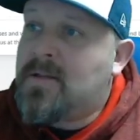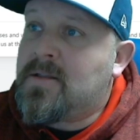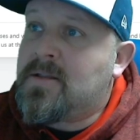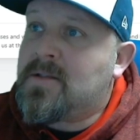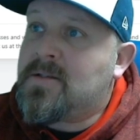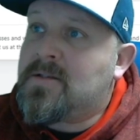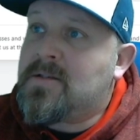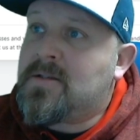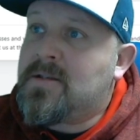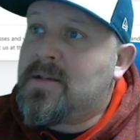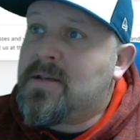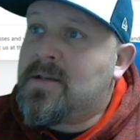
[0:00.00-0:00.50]

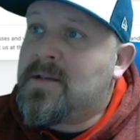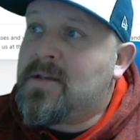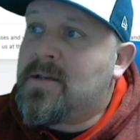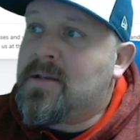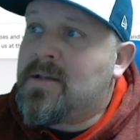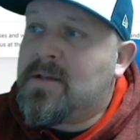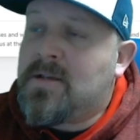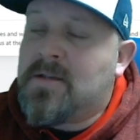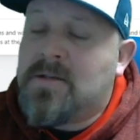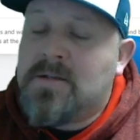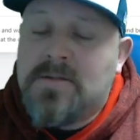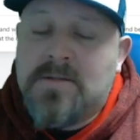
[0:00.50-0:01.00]
This
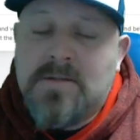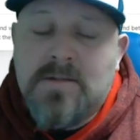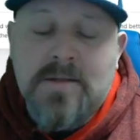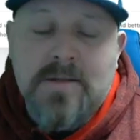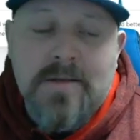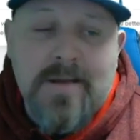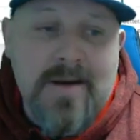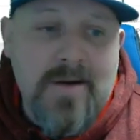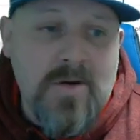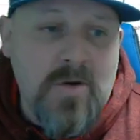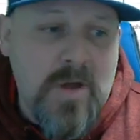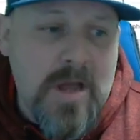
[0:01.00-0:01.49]
is,
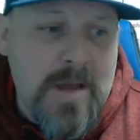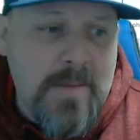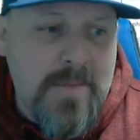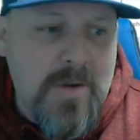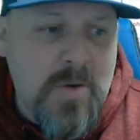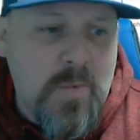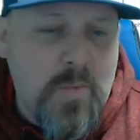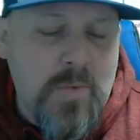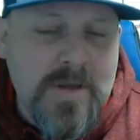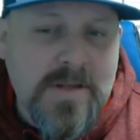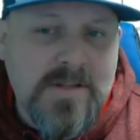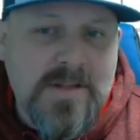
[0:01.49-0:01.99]
I don't know how
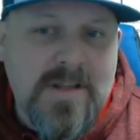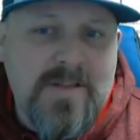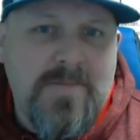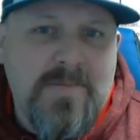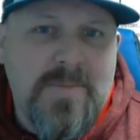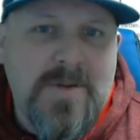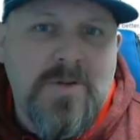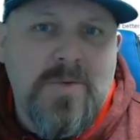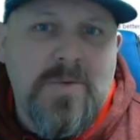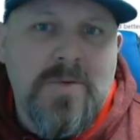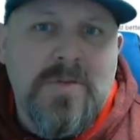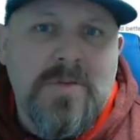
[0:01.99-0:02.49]
many weeks they've
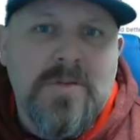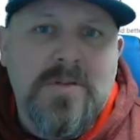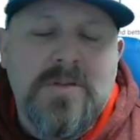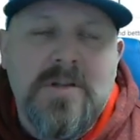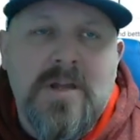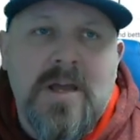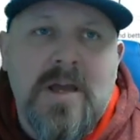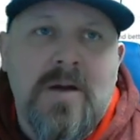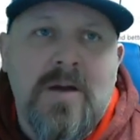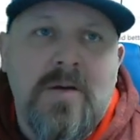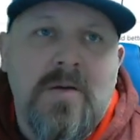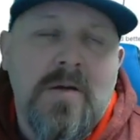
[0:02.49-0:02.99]
been doing this
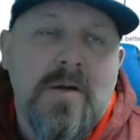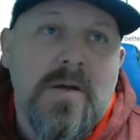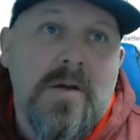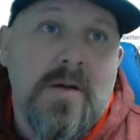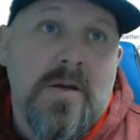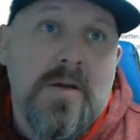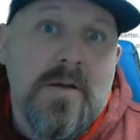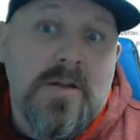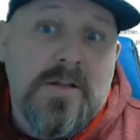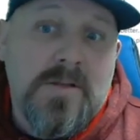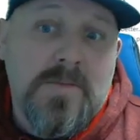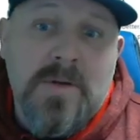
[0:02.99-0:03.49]
now.
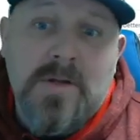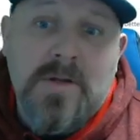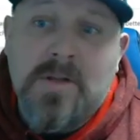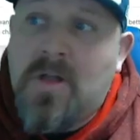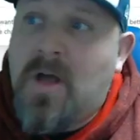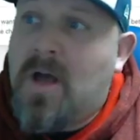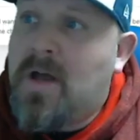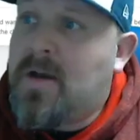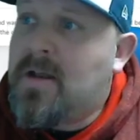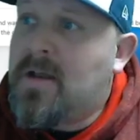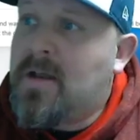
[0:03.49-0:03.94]
It's been a lot.